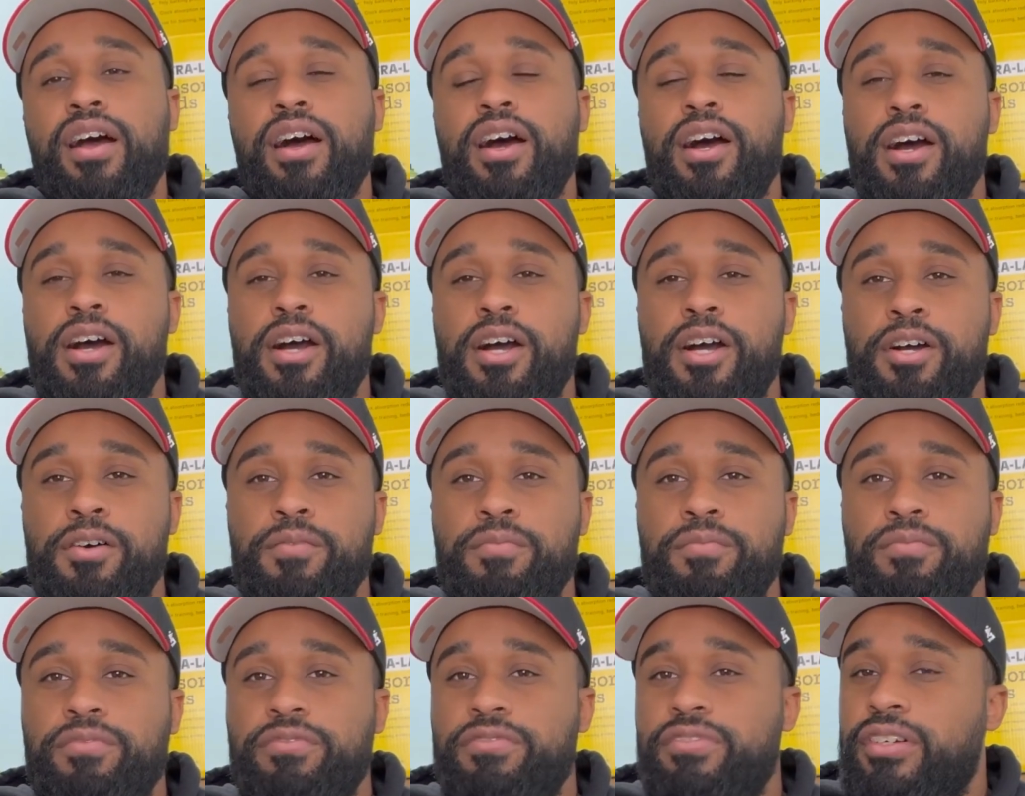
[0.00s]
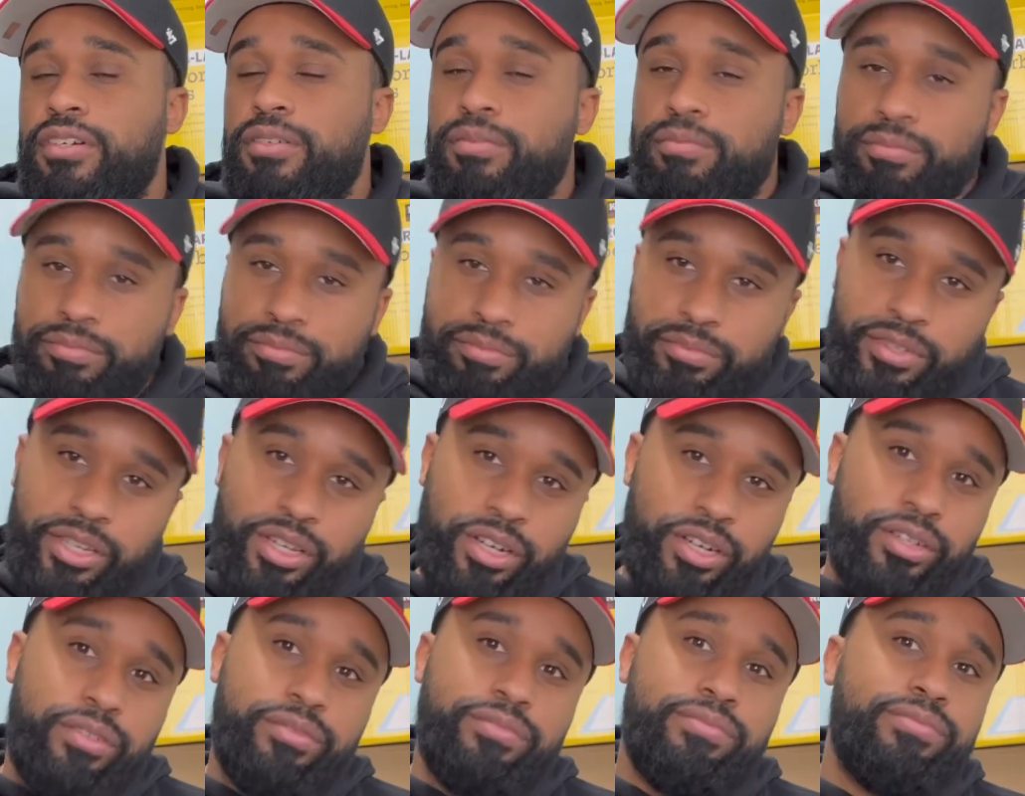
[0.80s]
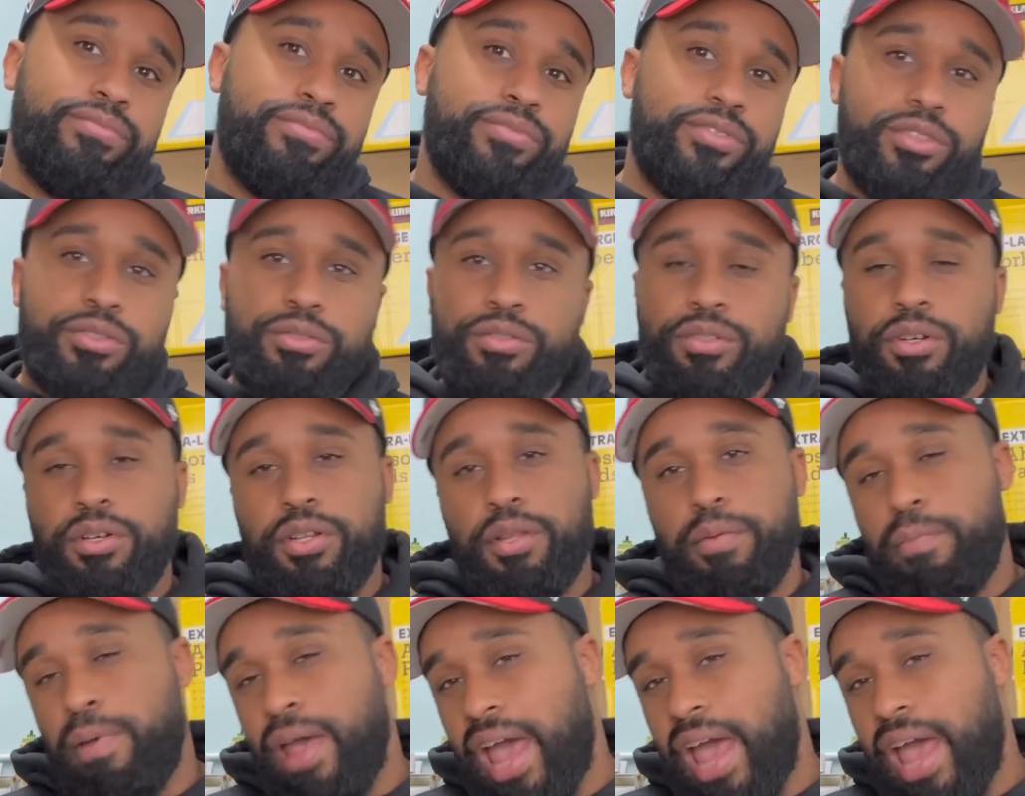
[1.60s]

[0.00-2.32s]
from doing all the